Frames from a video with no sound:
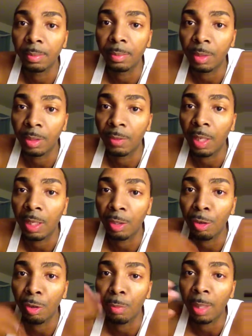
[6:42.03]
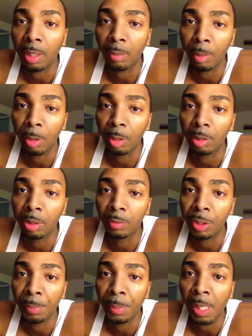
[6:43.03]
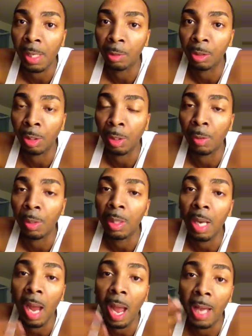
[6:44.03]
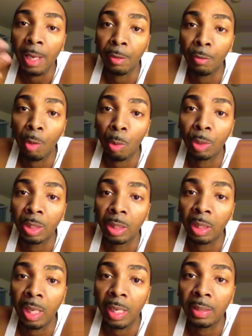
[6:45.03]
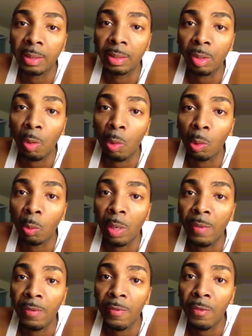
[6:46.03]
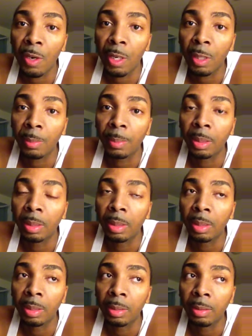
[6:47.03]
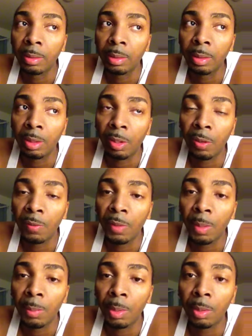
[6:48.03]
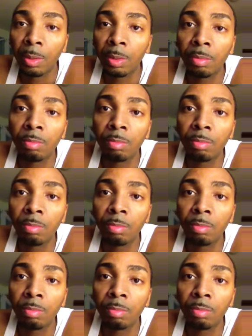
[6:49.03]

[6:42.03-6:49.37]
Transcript: If I'd have known my cumulative GPA was low, I'd enrolled in classes all the way from November